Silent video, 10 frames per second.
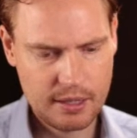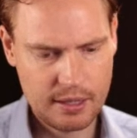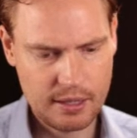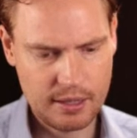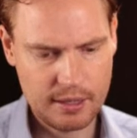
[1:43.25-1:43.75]

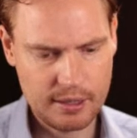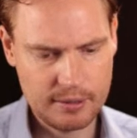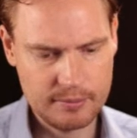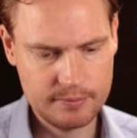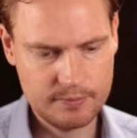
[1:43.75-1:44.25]

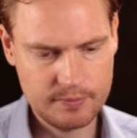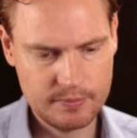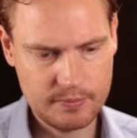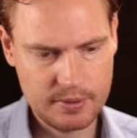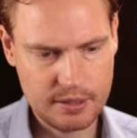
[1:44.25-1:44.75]

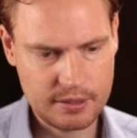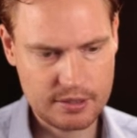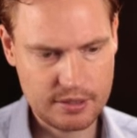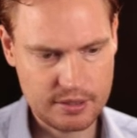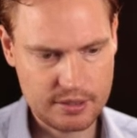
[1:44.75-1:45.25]
Here's
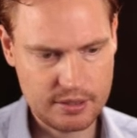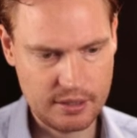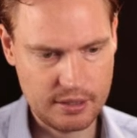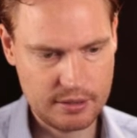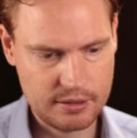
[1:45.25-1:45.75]
just
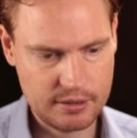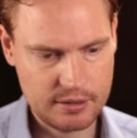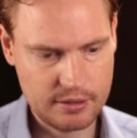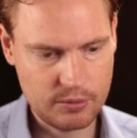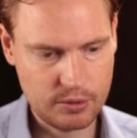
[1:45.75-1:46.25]

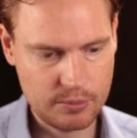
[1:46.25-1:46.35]
all